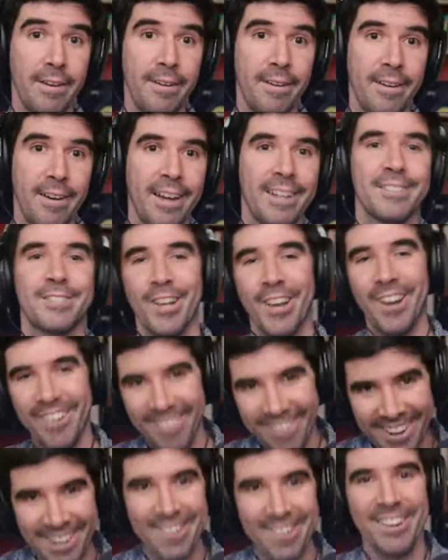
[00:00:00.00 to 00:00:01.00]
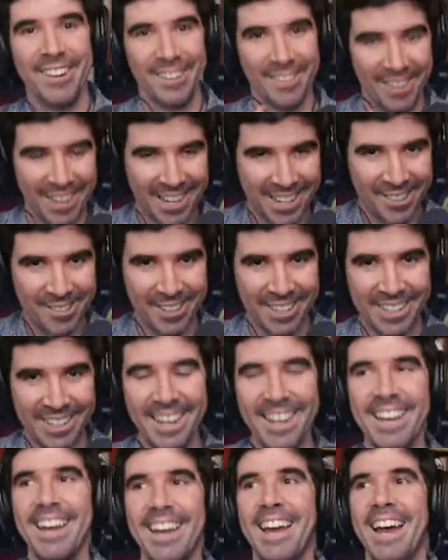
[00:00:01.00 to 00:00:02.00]
And so you can look into it.
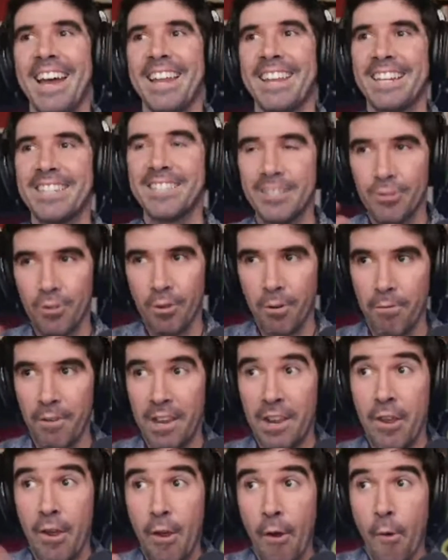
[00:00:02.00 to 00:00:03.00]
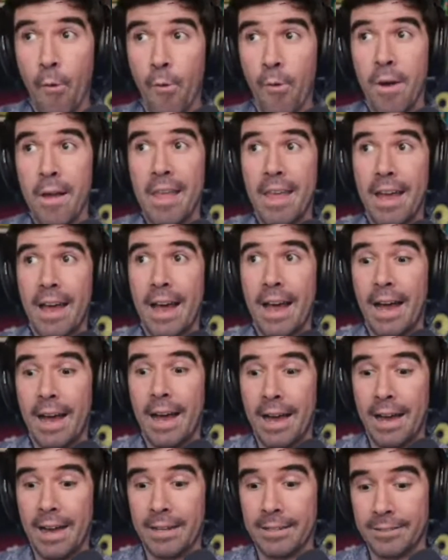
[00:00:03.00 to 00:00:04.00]
And that's the sort of thing you,
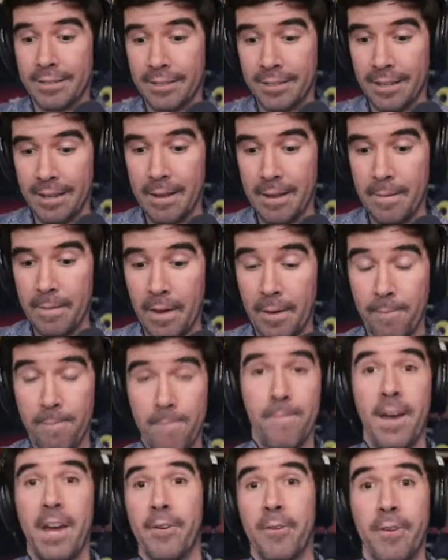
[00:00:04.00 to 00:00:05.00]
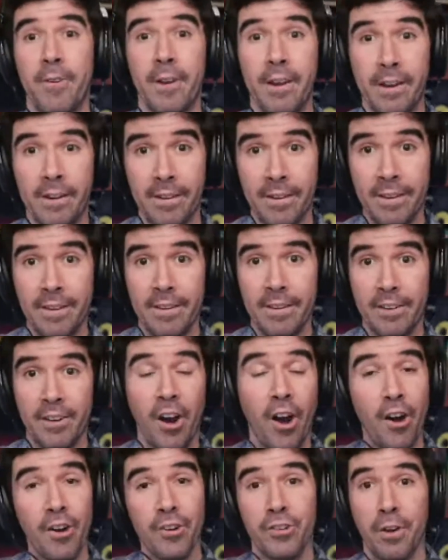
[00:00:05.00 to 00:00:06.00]
as a veteran
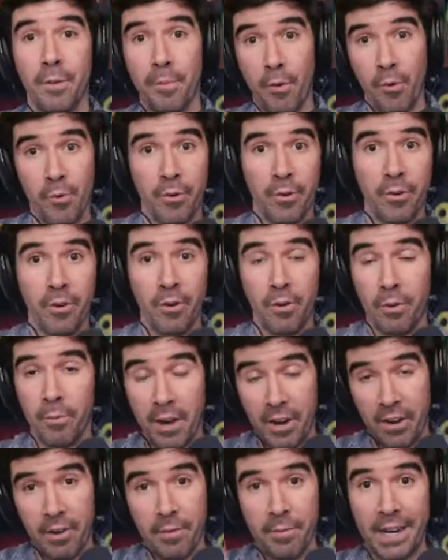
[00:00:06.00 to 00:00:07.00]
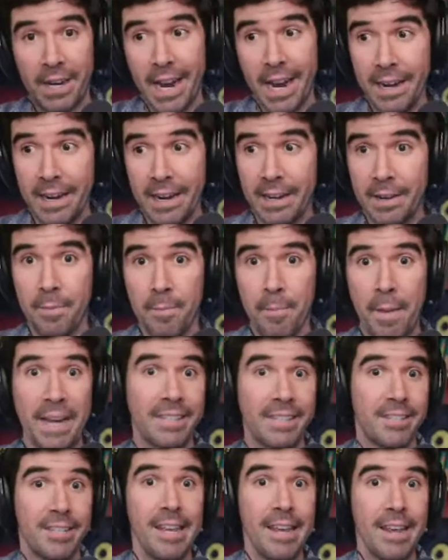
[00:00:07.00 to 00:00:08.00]
car shop owner or veteran mechanic,
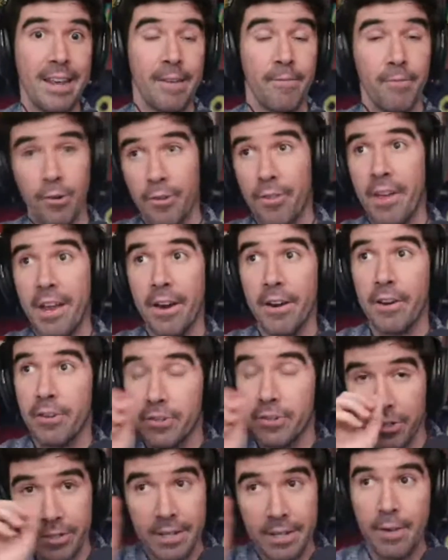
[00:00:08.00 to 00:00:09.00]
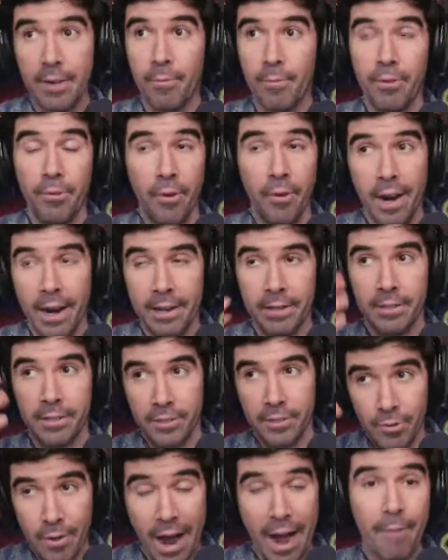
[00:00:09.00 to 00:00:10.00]
might see. If you're there, you just see it with your eyes
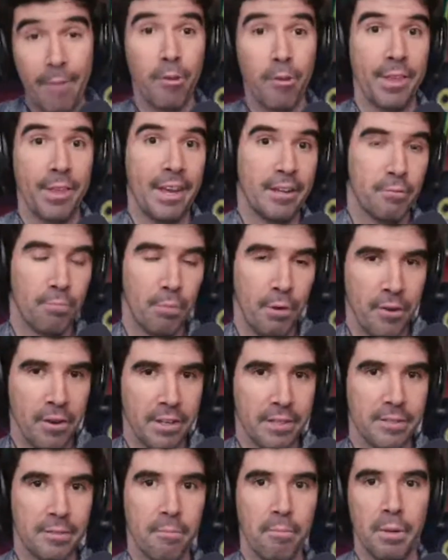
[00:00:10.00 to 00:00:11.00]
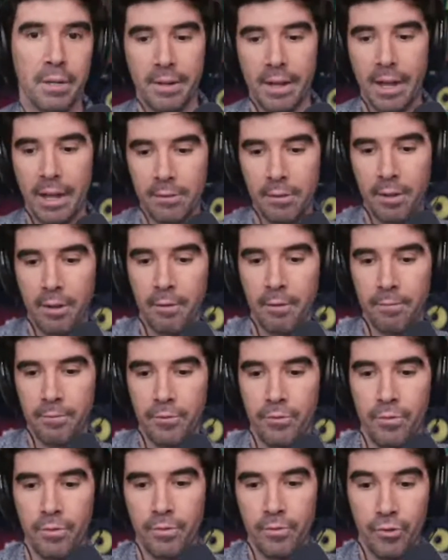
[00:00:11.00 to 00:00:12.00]
because you have all the experience. But a lot of
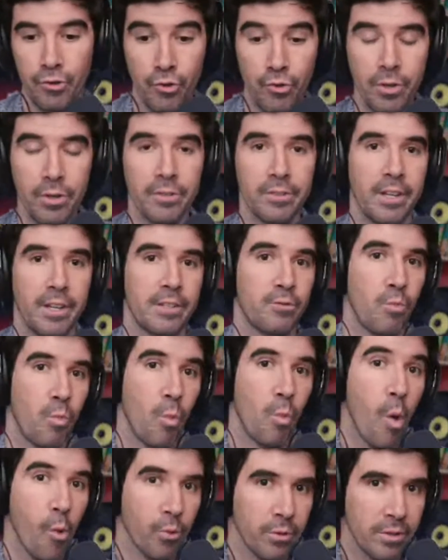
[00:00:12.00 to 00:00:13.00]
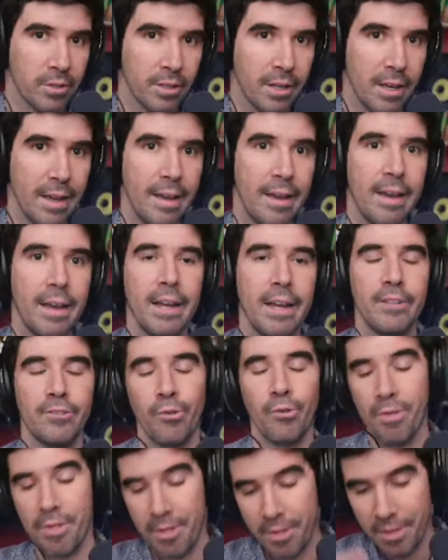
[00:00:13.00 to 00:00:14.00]
junior techs won't. And
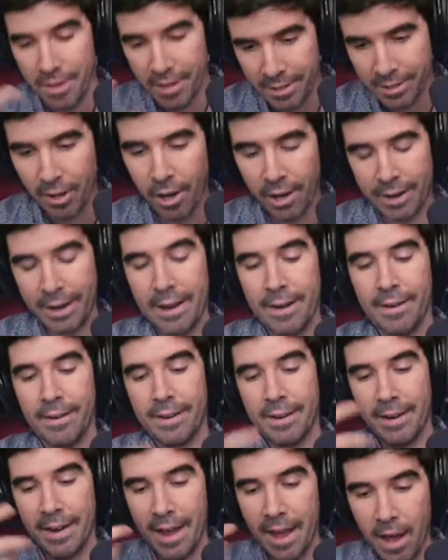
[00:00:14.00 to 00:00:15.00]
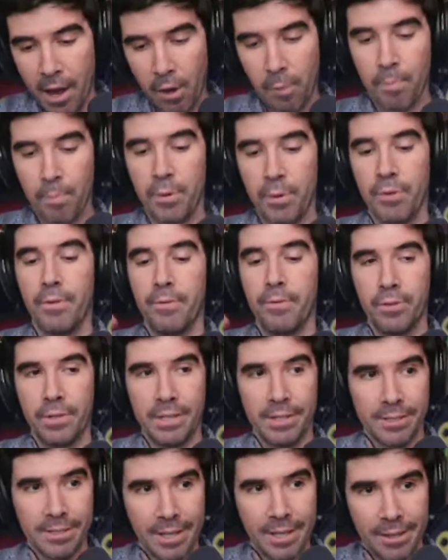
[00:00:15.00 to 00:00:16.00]
so this, again, can help you. If you
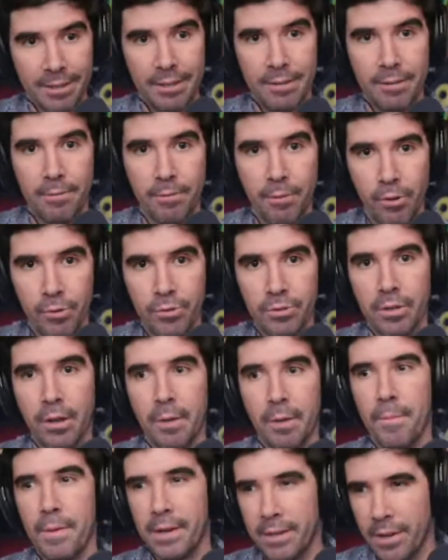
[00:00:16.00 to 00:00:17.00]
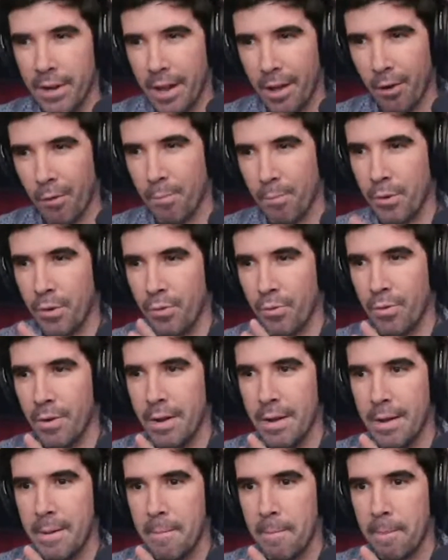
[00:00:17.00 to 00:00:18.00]
can set these flows up, it can help you
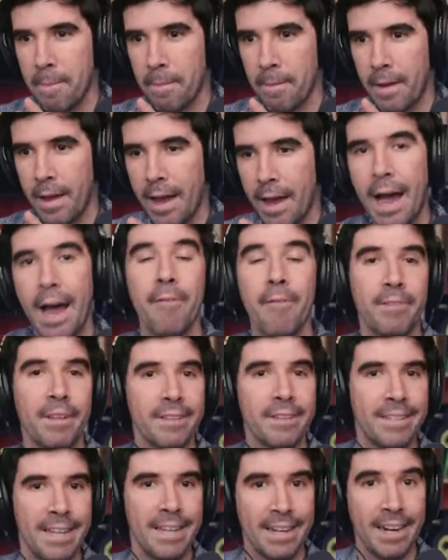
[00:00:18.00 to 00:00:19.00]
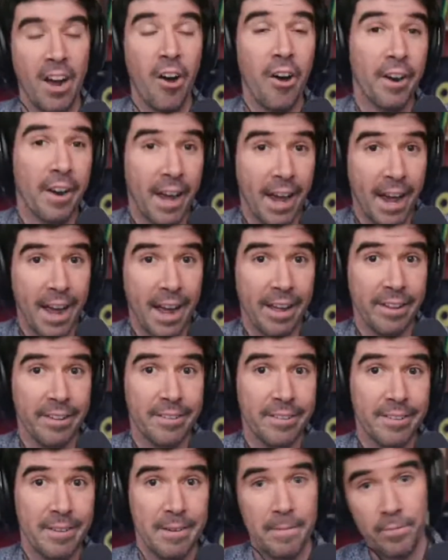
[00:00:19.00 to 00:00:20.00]
have that data on
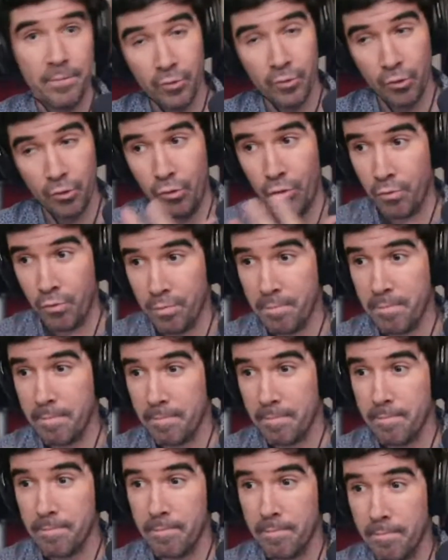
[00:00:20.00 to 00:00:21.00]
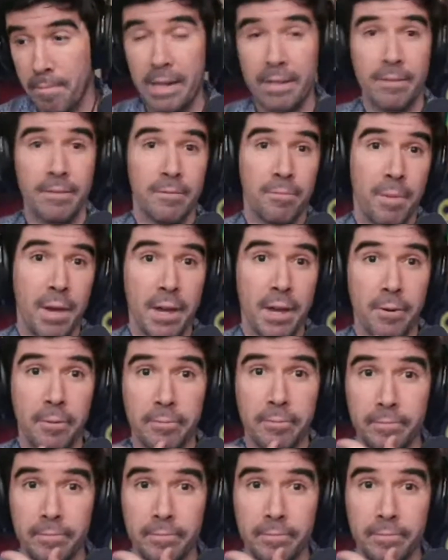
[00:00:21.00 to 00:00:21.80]
hand to make this better.